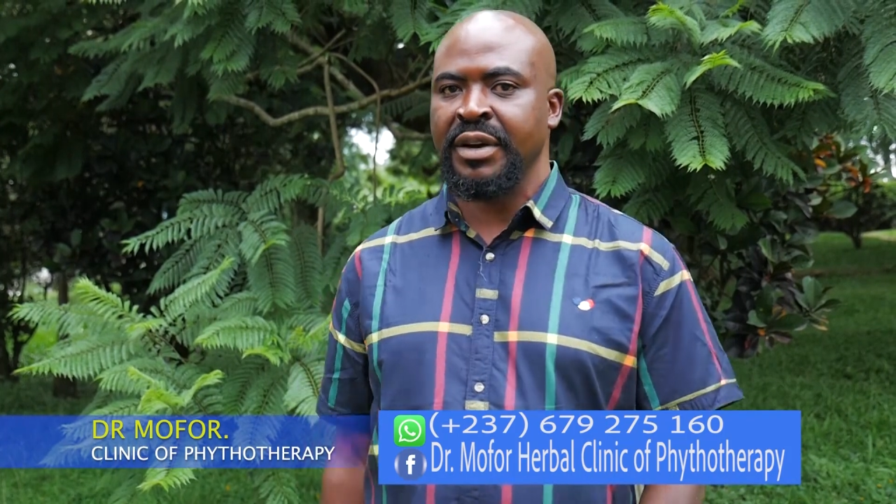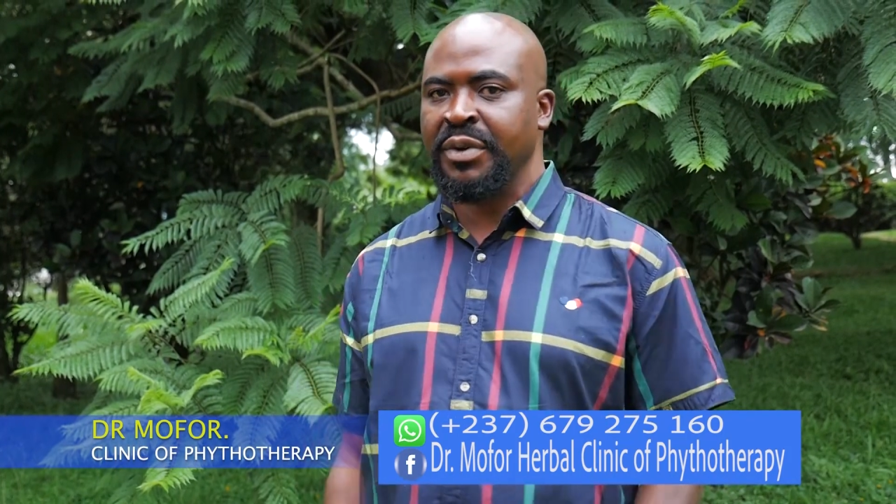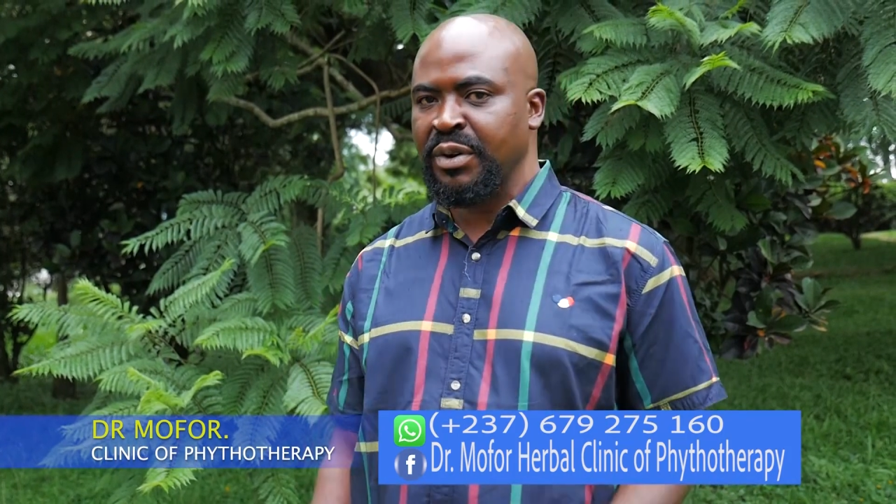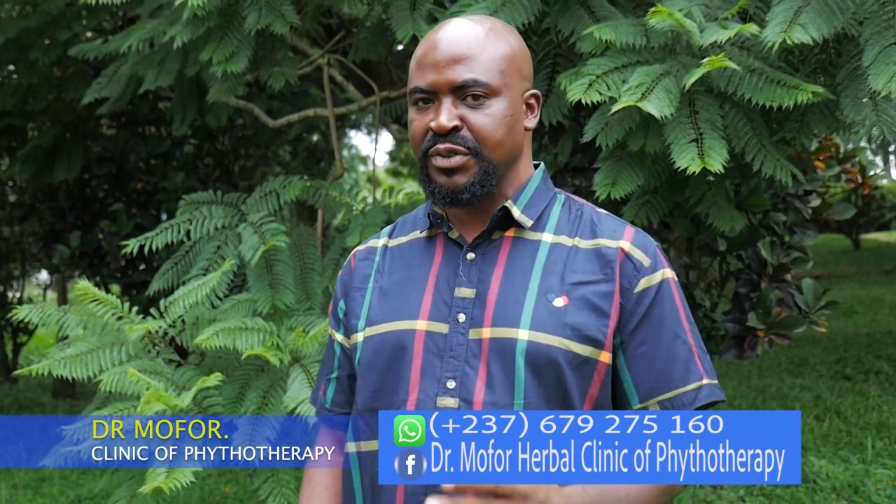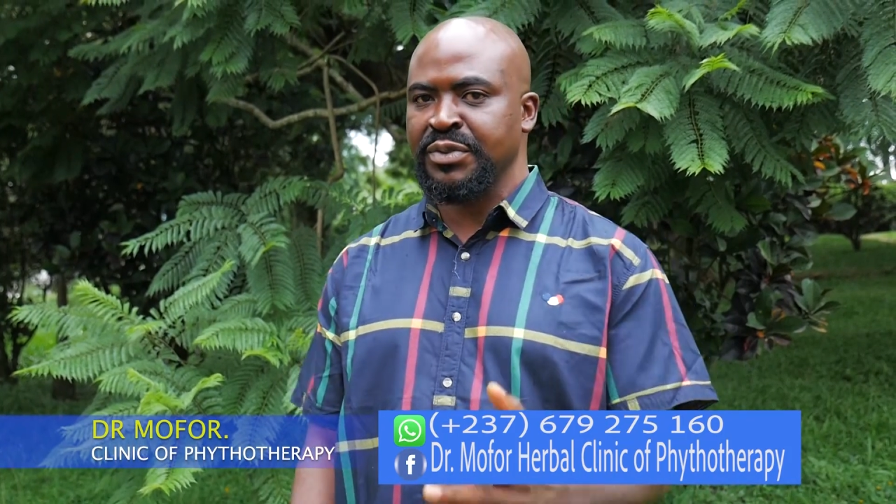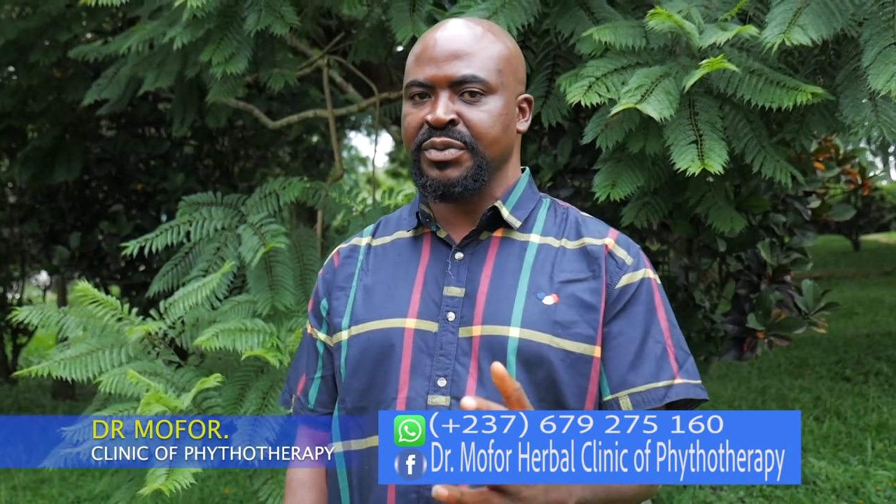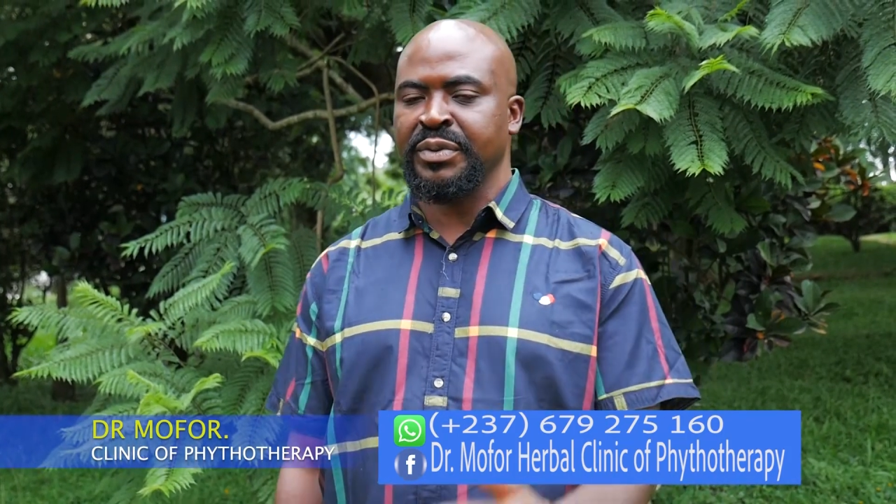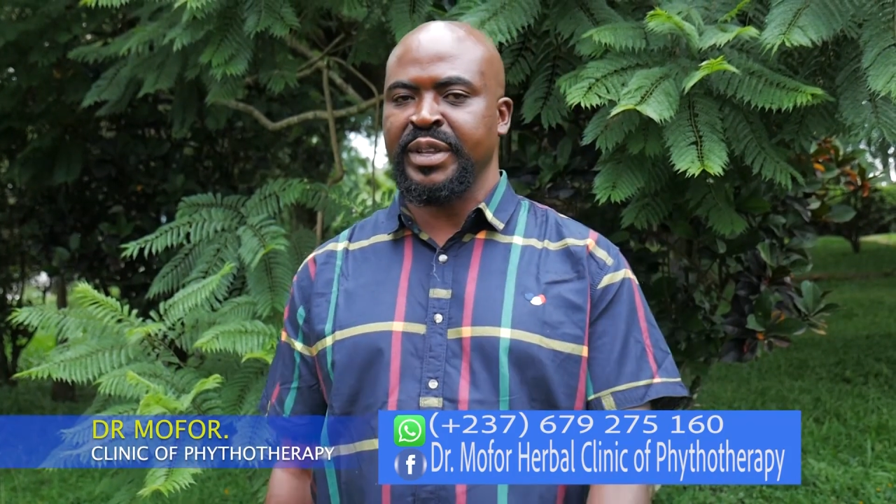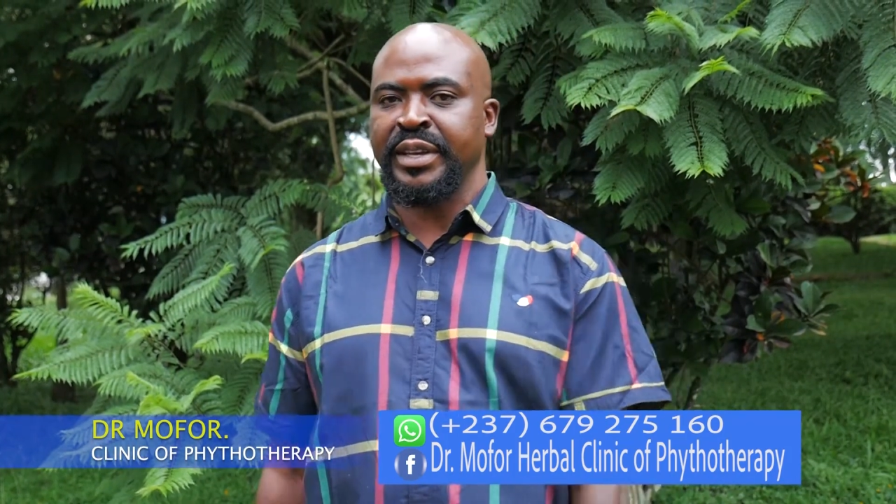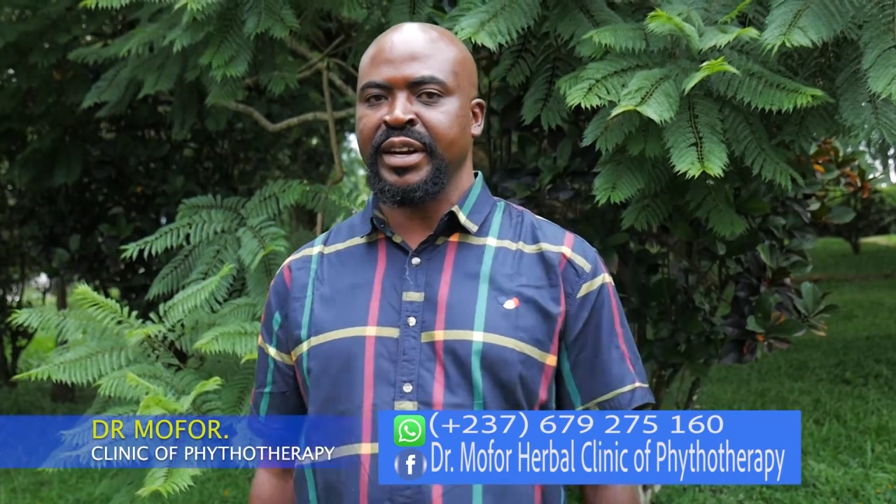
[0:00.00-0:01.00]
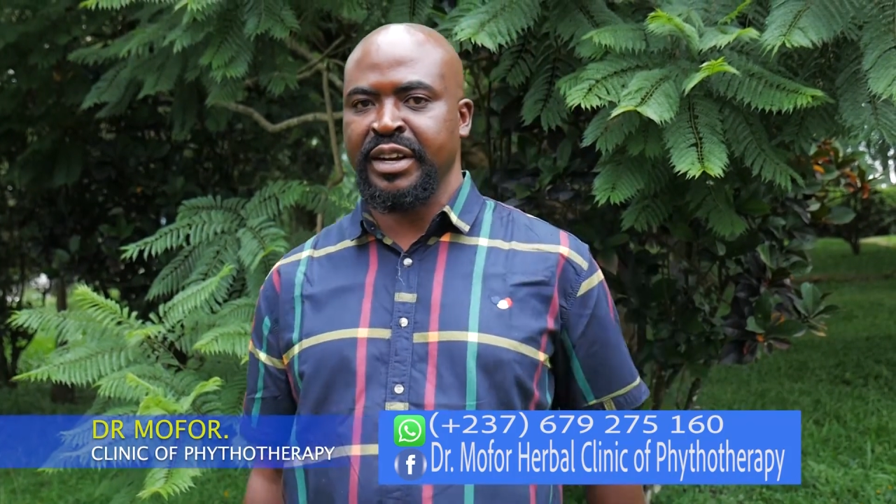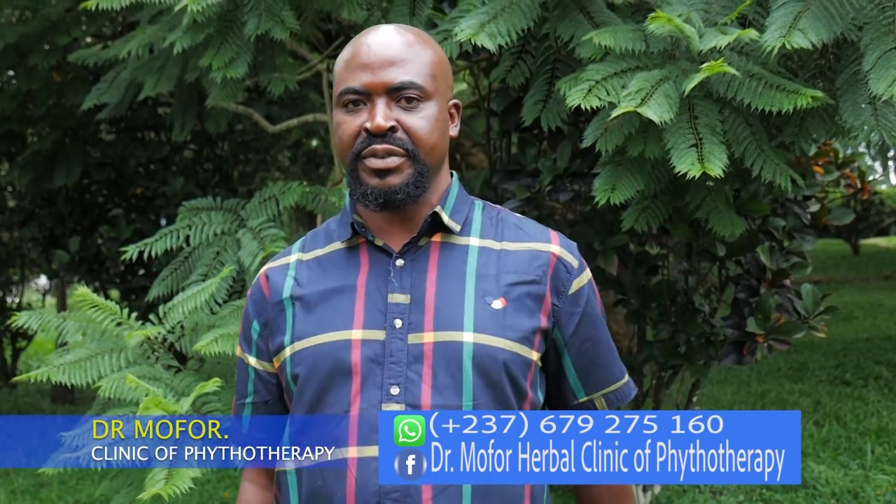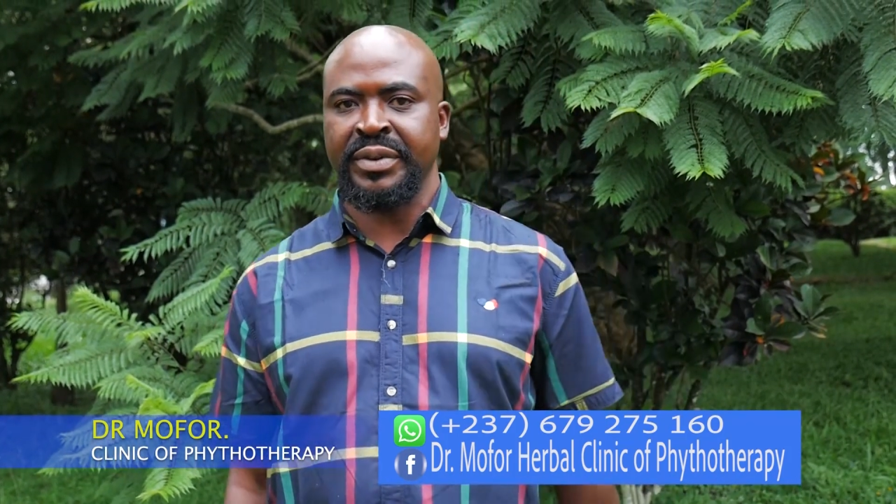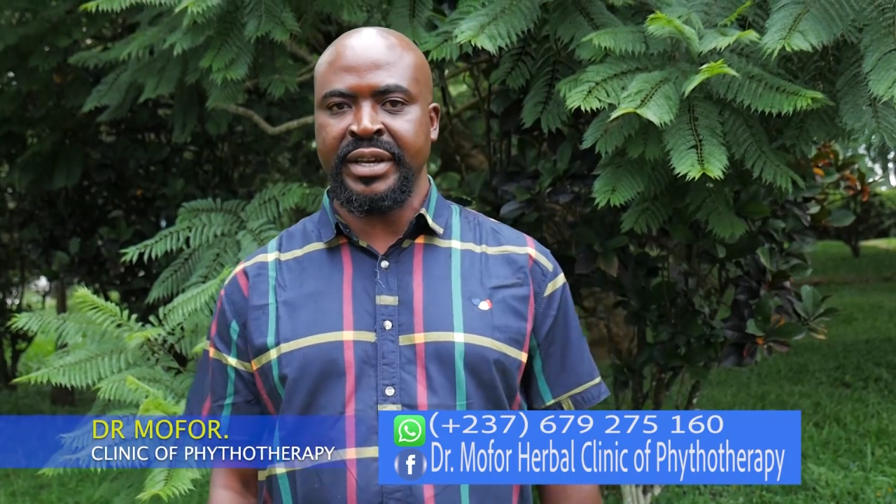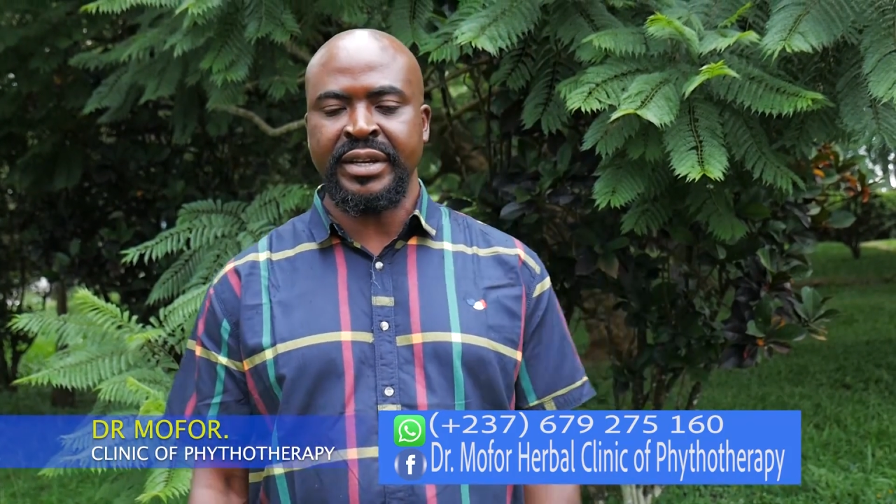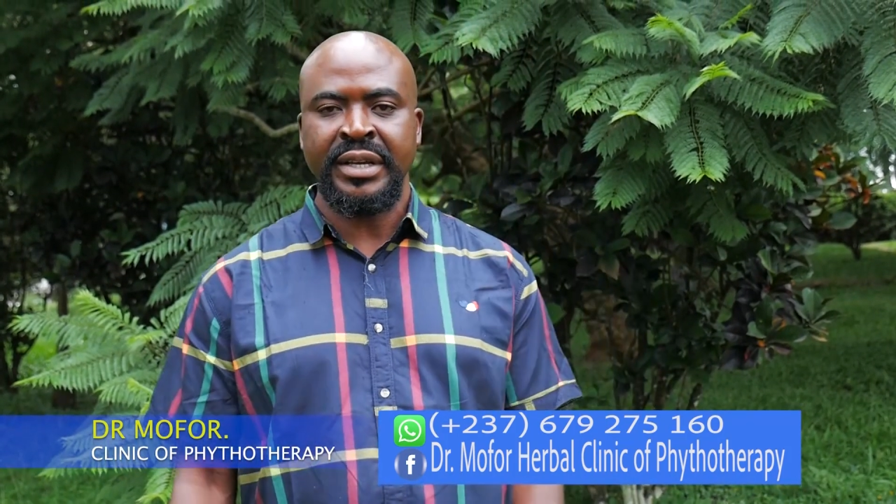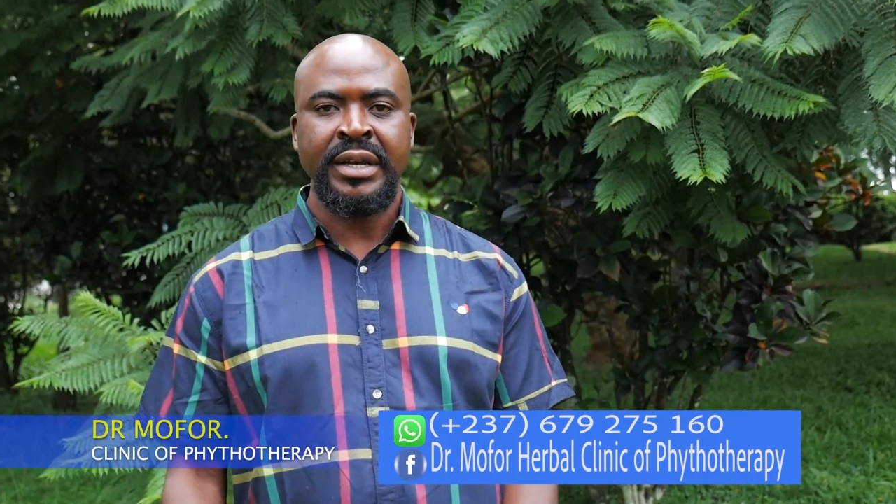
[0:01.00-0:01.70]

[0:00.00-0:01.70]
that we continue to orientate and educate